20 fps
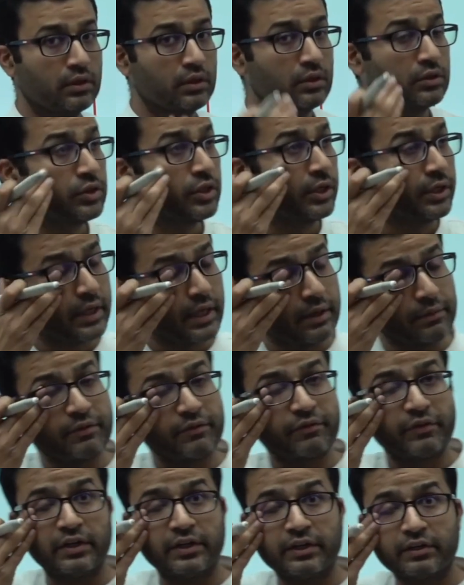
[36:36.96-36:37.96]
So it can be
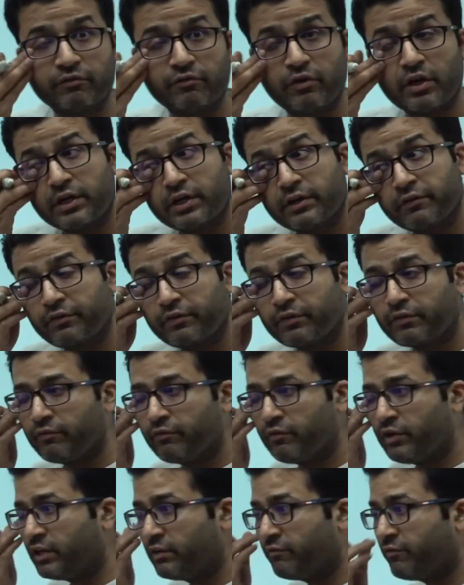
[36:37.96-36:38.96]
filled in one
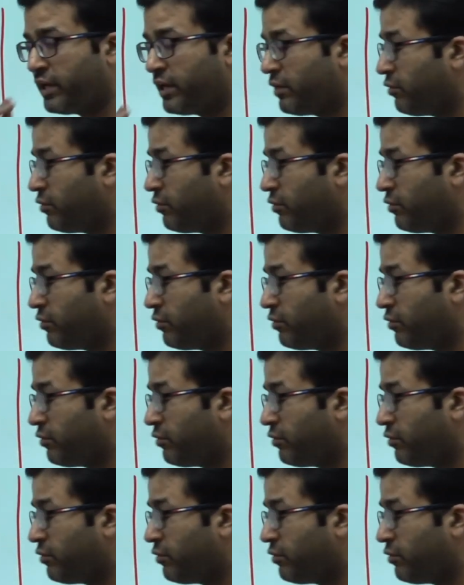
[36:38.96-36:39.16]
way